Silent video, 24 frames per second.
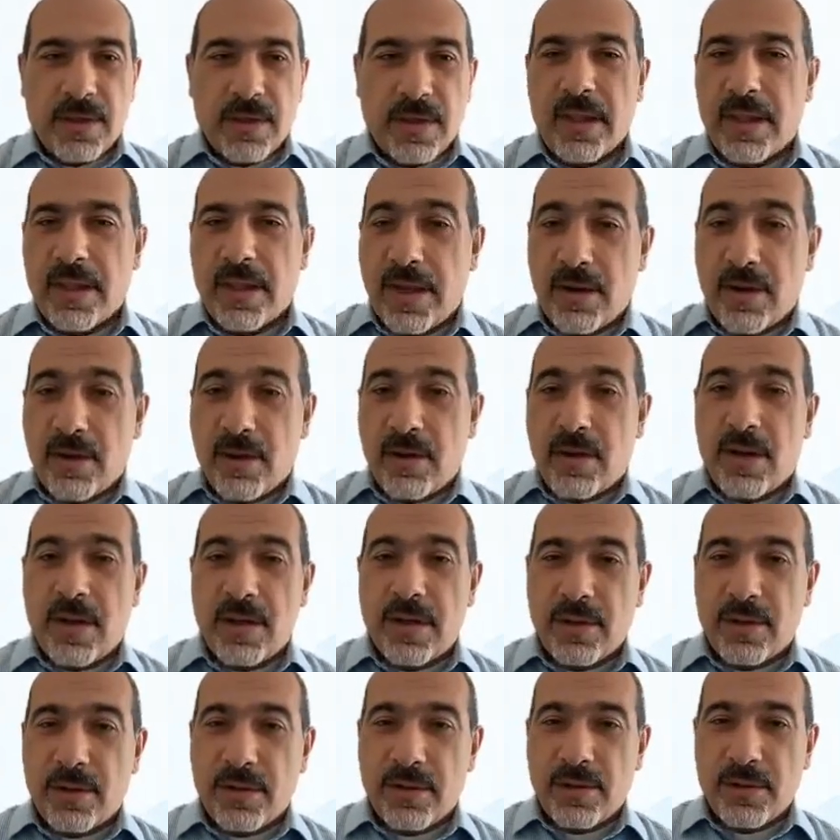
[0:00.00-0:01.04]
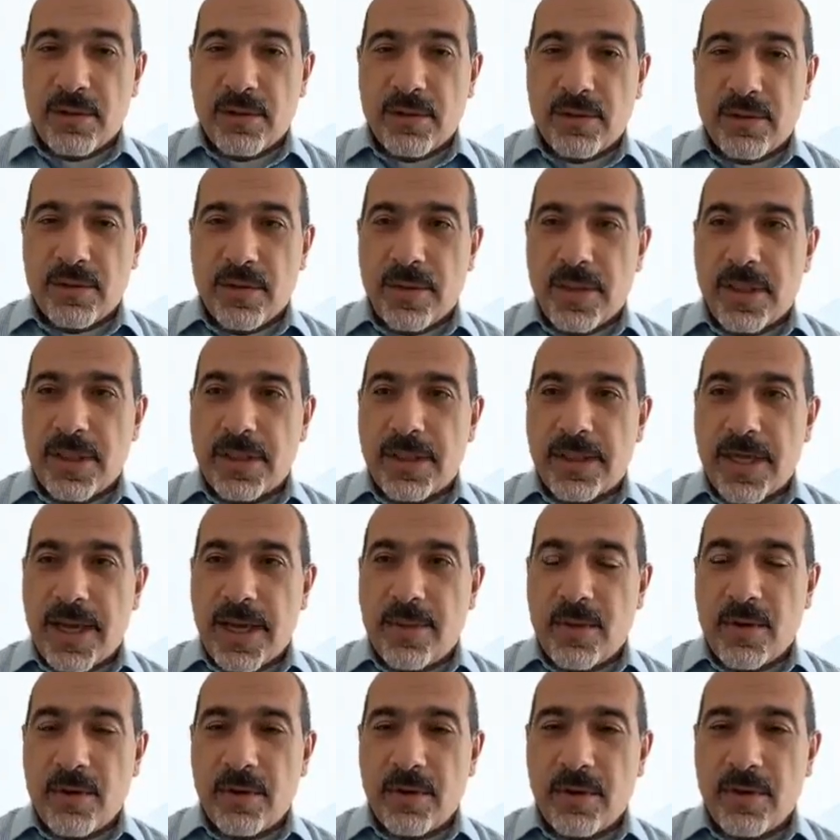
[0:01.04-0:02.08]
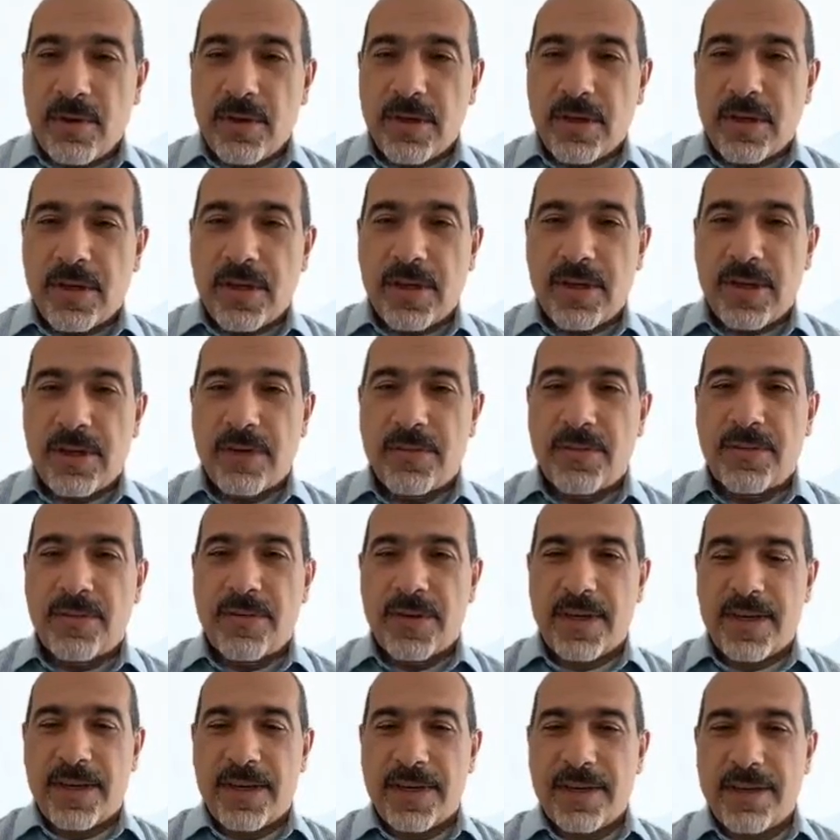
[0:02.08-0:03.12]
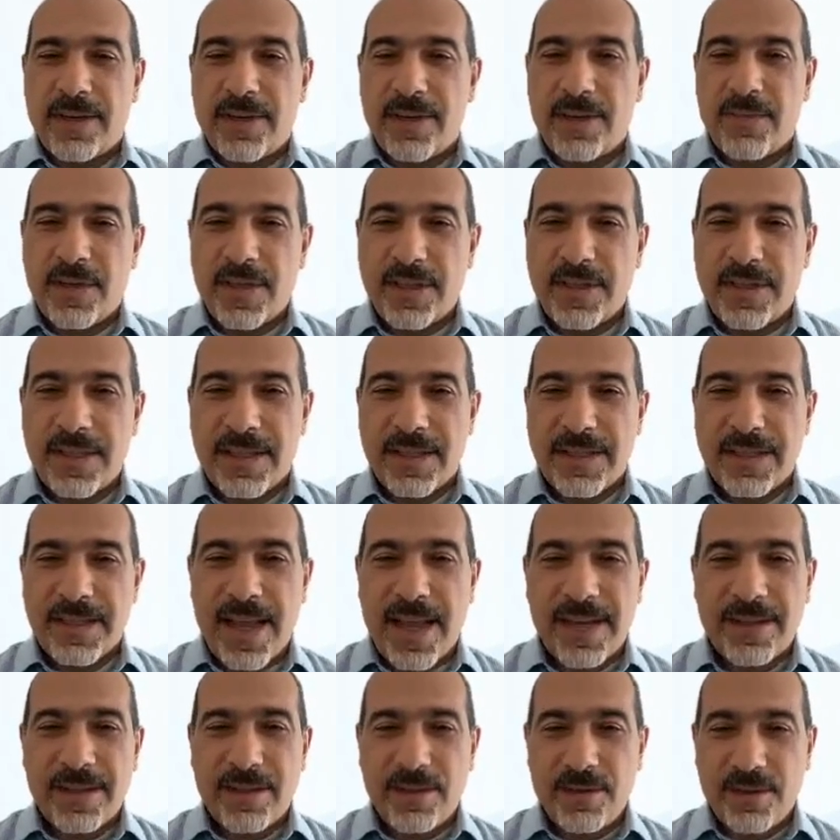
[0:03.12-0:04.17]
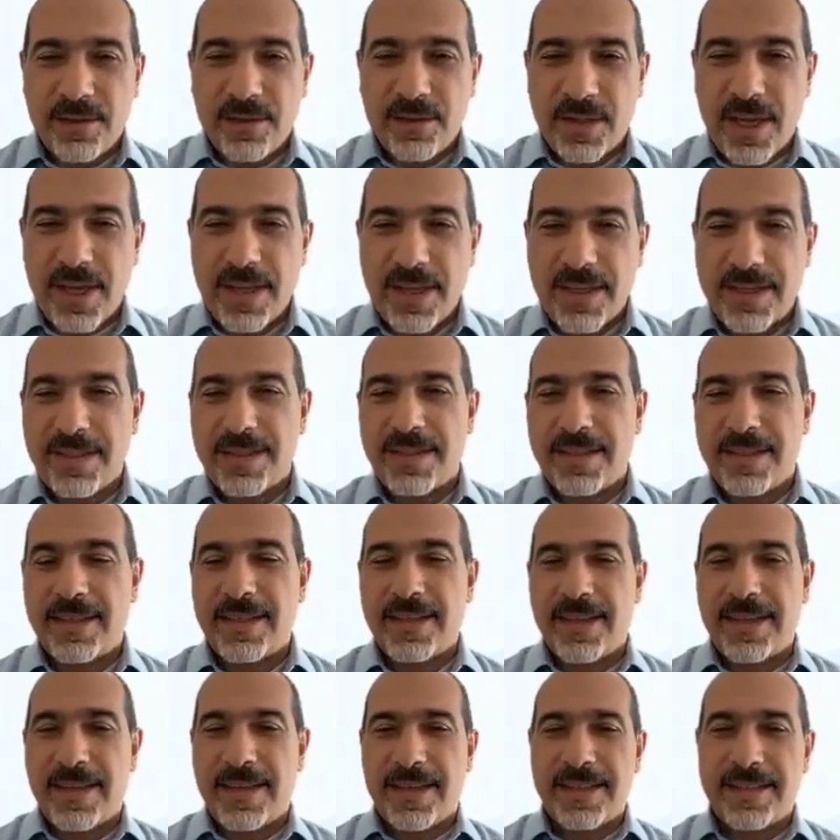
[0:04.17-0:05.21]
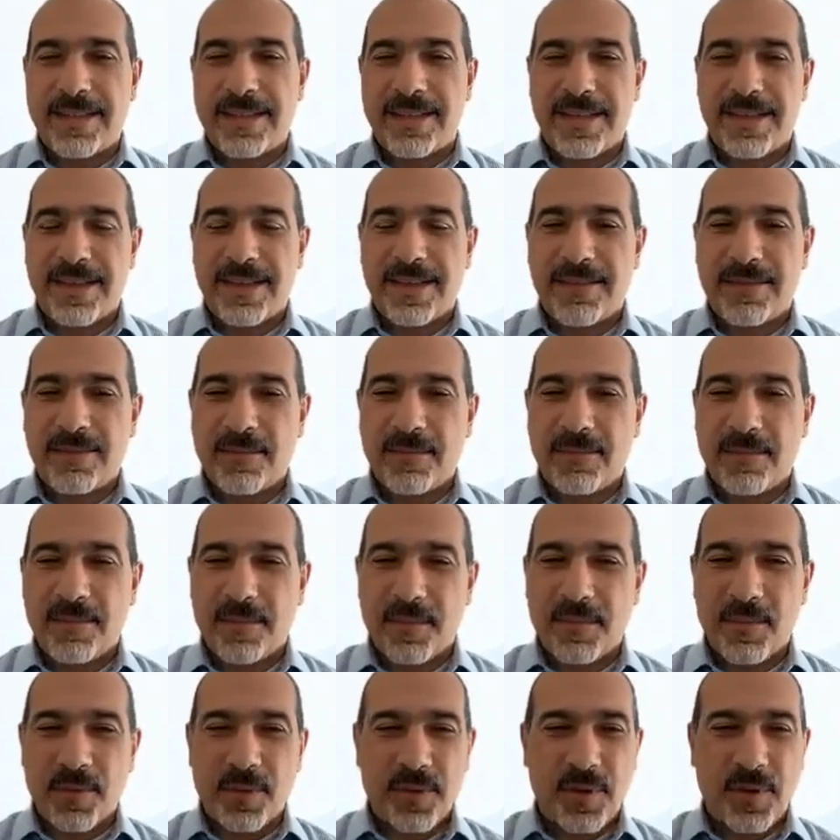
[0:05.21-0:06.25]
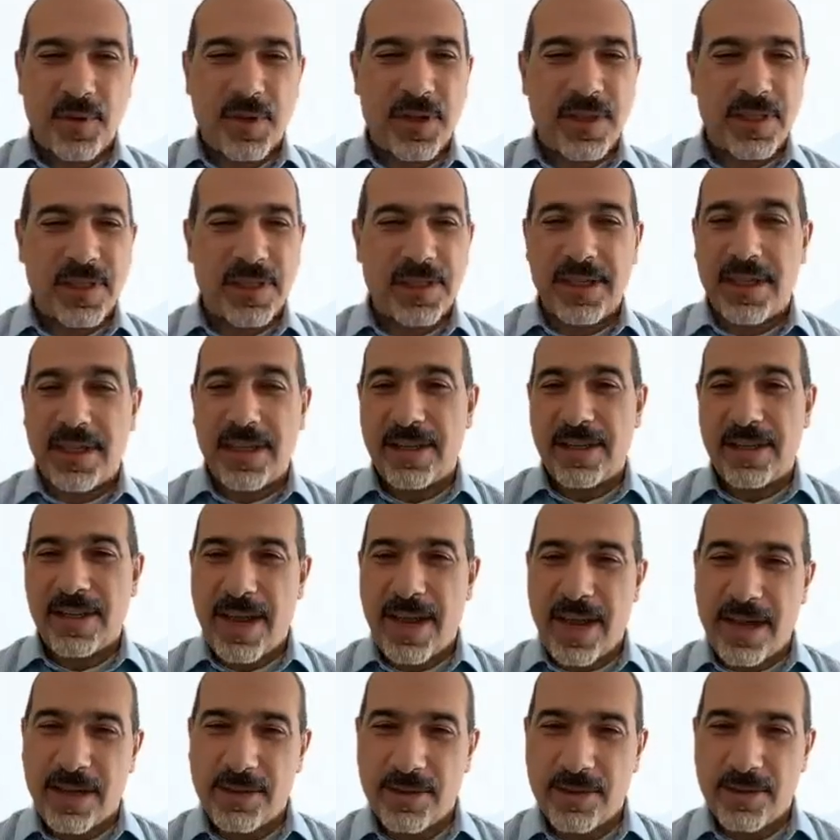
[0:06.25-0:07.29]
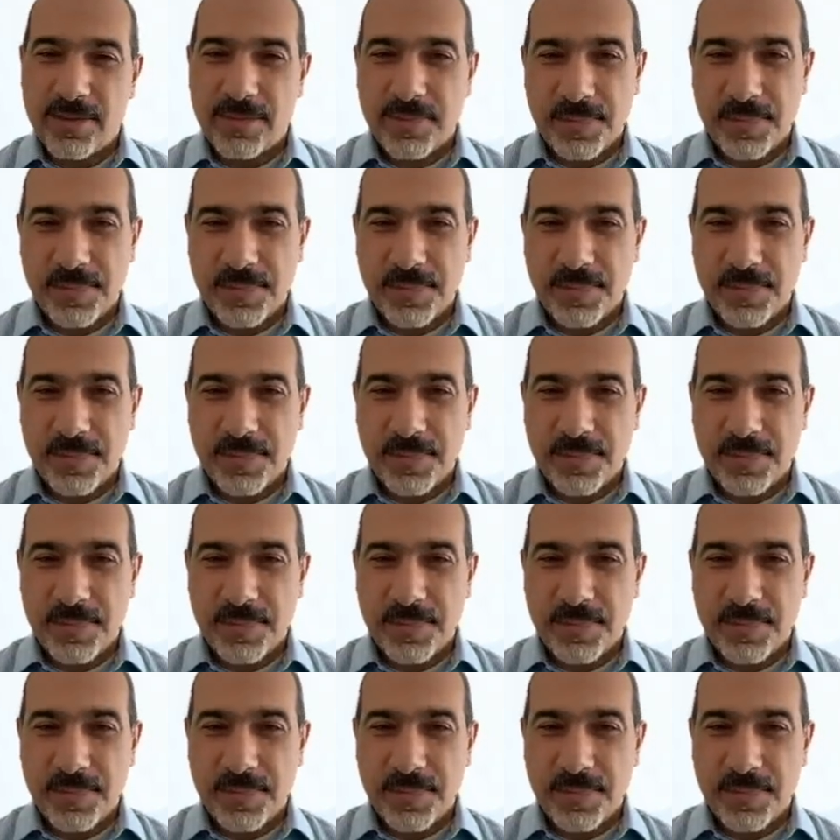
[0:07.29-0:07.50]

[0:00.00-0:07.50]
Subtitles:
I'll later on also show a demo of this exact use case, and so you can see it in action.